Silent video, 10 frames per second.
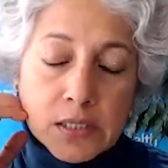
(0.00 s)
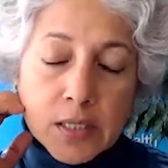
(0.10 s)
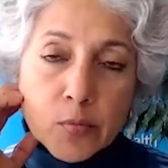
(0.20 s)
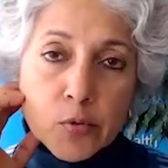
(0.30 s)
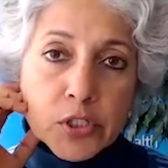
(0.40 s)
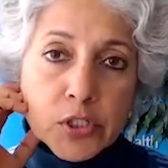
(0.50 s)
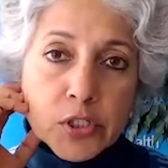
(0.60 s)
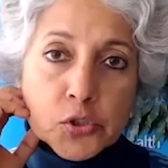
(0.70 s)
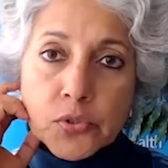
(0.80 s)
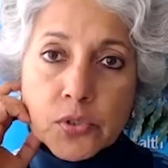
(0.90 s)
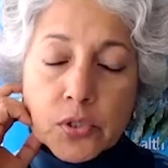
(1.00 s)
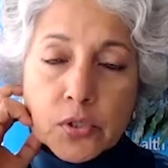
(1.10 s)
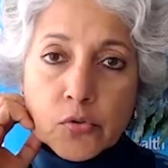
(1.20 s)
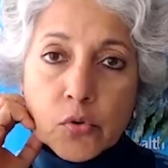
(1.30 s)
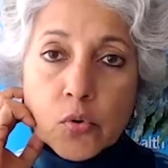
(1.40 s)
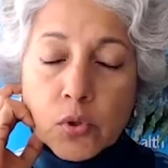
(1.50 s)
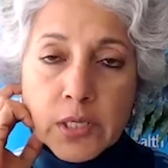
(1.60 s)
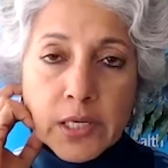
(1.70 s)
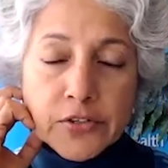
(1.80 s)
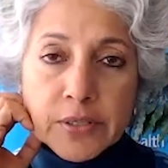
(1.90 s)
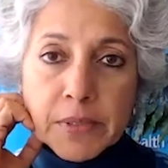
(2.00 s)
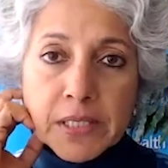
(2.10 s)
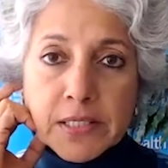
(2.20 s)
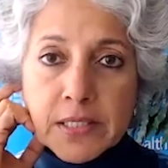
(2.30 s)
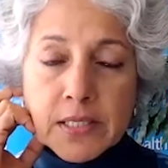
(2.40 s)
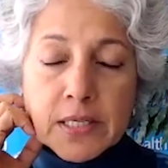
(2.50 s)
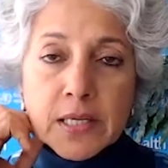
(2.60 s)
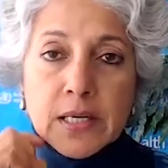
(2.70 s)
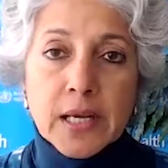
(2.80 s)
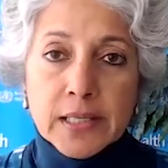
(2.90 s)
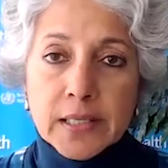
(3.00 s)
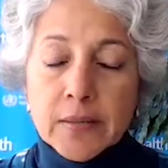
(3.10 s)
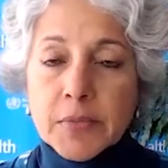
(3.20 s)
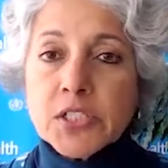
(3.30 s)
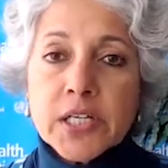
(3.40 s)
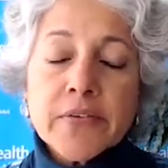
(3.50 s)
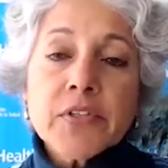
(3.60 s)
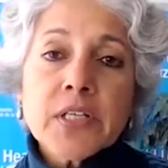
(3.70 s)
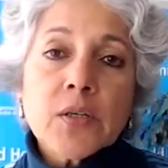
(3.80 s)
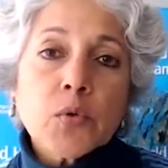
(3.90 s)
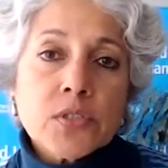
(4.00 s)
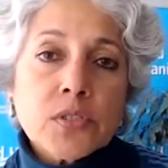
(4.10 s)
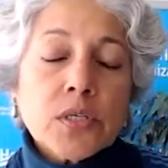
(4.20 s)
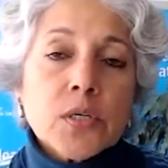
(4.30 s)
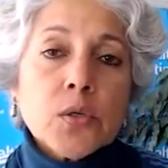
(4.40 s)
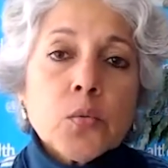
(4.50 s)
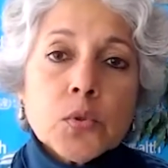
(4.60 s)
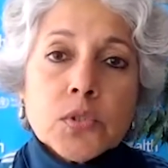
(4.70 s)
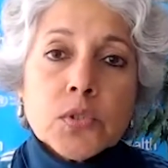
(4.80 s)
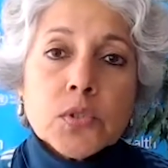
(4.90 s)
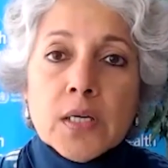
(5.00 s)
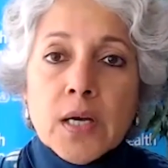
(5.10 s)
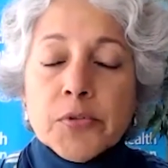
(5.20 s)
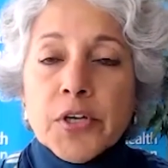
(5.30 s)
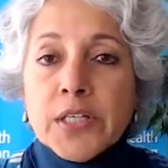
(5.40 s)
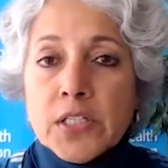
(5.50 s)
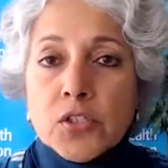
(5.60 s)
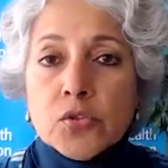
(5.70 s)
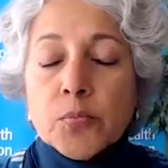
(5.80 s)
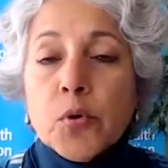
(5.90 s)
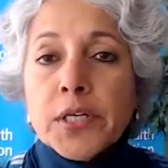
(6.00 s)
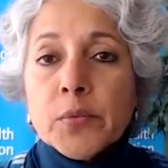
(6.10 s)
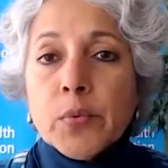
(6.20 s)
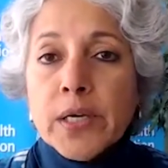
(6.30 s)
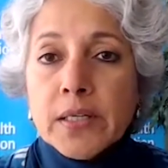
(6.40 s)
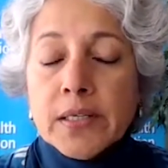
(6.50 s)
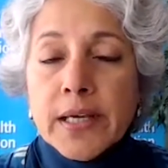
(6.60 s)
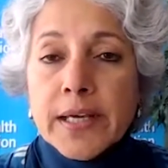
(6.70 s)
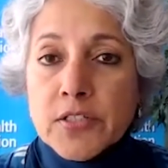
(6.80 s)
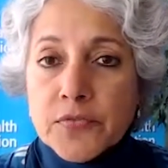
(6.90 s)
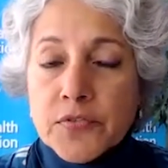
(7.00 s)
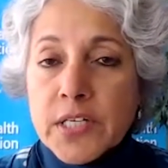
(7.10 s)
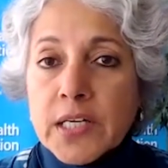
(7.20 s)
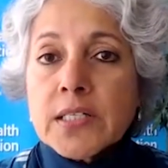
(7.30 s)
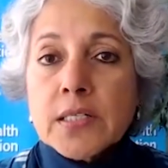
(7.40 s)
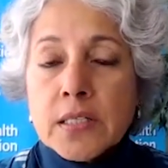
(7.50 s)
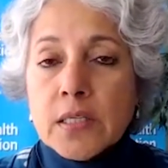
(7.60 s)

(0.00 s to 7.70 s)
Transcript: WHO's role and remit and image and everything was upgraded to the point where heads of state